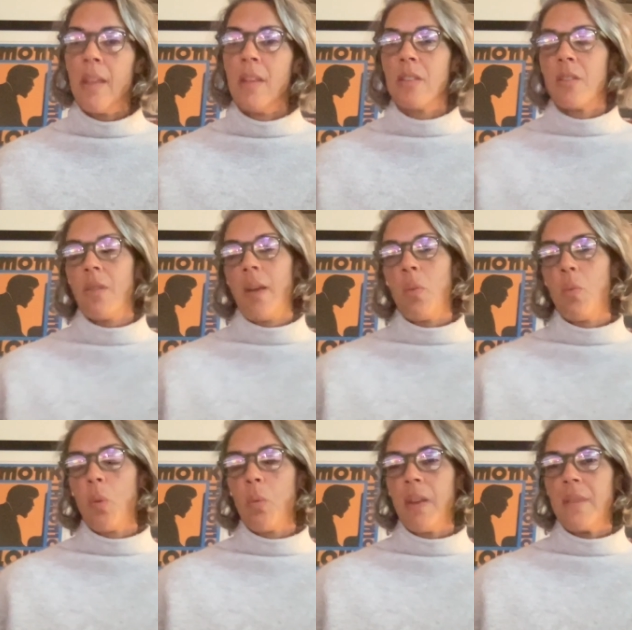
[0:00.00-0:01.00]
So,
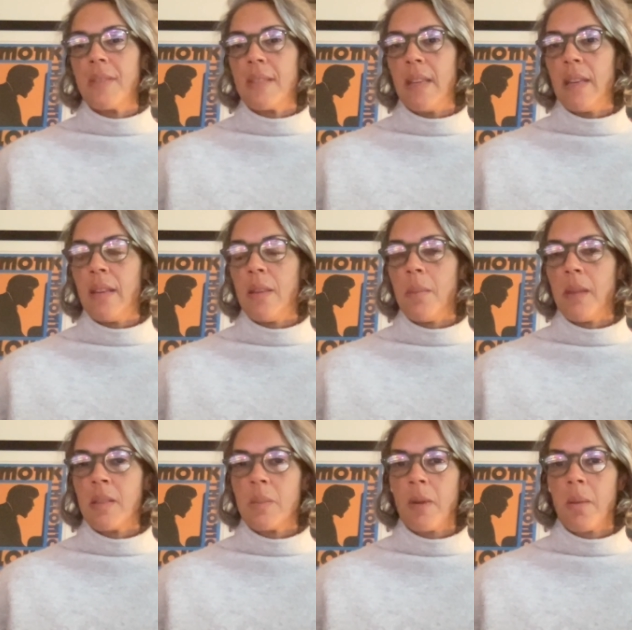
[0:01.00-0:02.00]
what we have seen in the
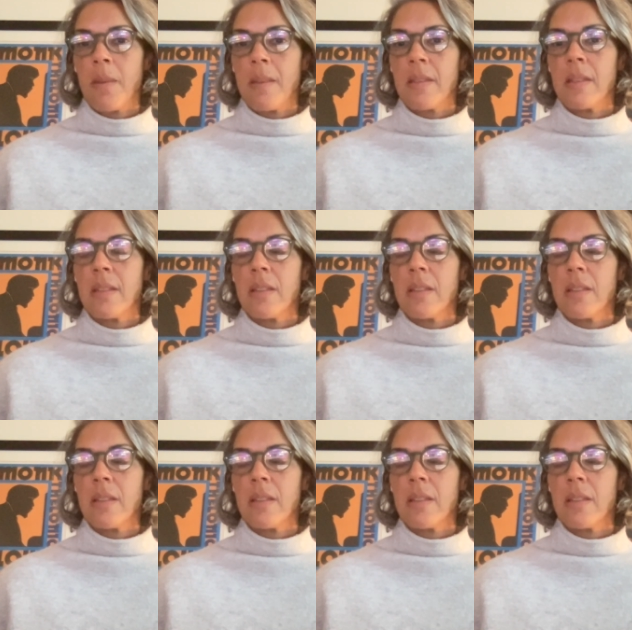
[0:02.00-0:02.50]
med spa business